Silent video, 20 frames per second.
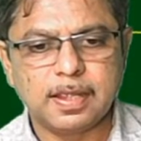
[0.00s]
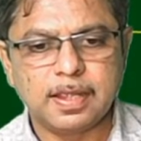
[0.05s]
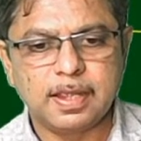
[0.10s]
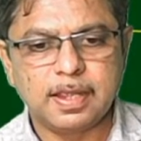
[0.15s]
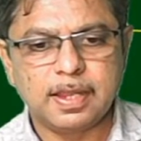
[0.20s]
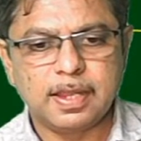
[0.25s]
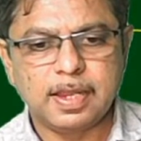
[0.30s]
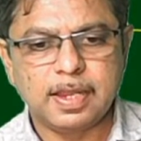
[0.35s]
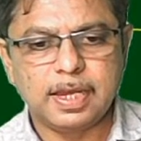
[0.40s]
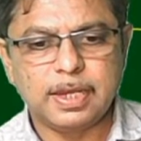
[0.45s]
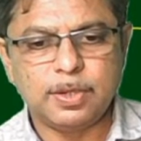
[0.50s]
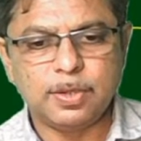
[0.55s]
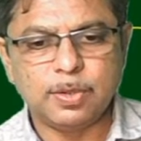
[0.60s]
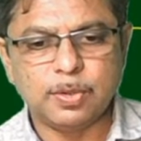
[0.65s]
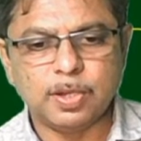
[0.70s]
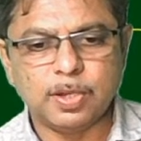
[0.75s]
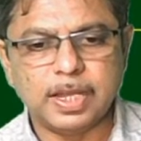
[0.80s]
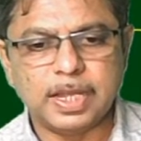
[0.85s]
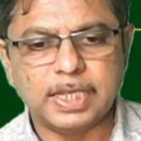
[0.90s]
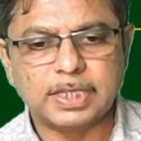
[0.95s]
into
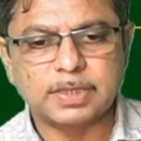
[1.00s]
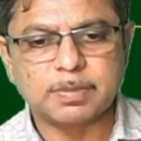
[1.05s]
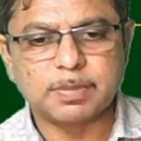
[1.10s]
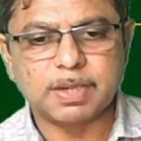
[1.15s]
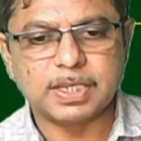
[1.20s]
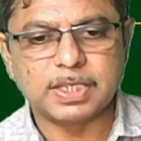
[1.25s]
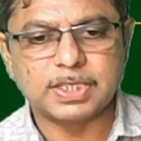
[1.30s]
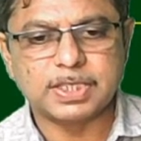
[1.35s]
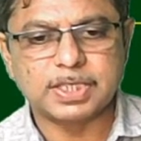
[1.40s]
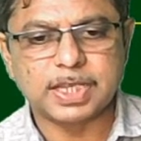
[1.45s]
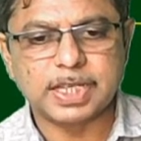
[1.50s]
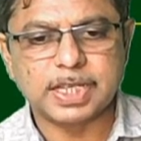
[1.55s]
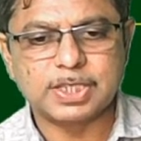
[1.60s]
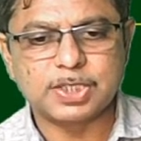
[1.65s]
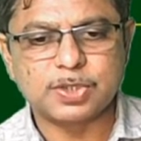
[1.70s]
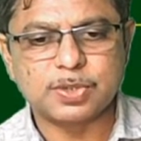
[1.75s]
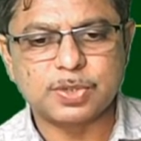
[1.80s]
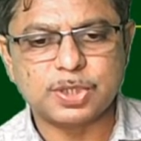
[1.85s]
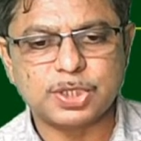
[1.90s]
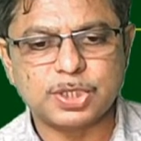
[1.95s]
x minus
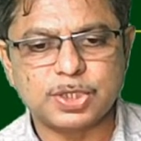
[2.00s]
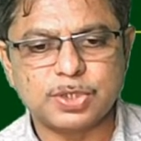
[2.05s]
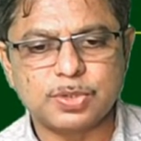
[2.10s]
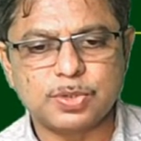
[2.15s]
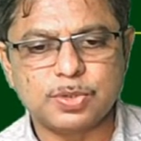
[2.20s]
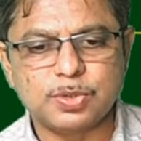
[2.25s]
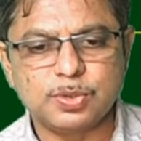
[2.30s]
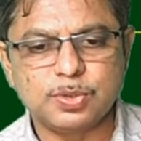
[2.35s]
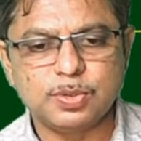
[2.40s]
x2 is 2